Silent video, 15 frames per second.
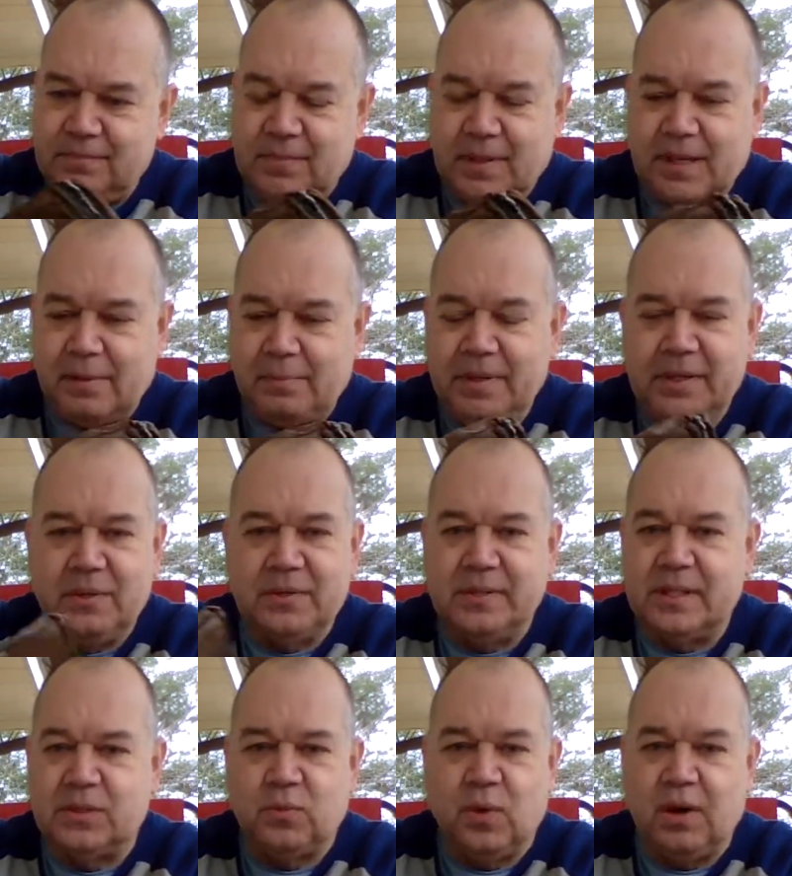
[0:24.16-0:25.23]
and I've been
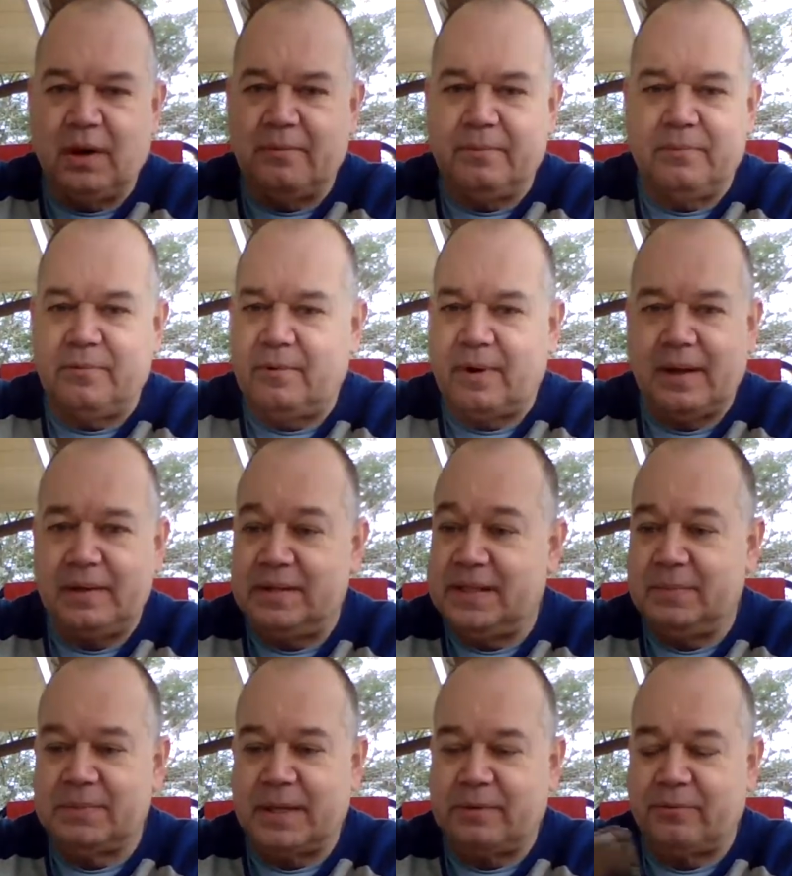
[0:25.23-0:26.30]
using this wallet for it
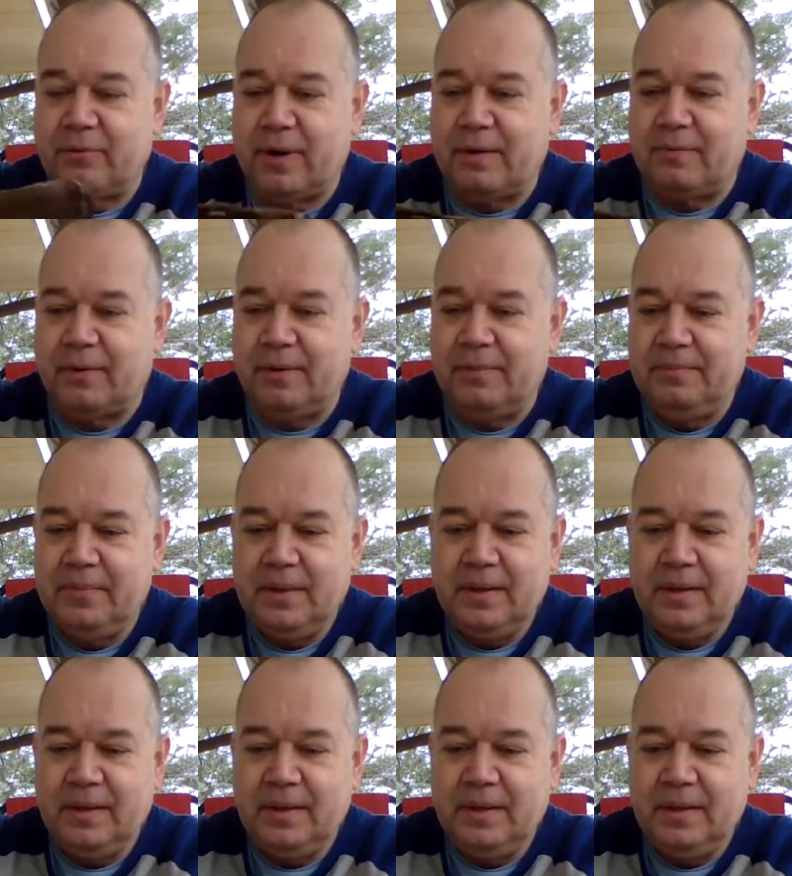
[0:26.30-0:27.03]
seems like forever.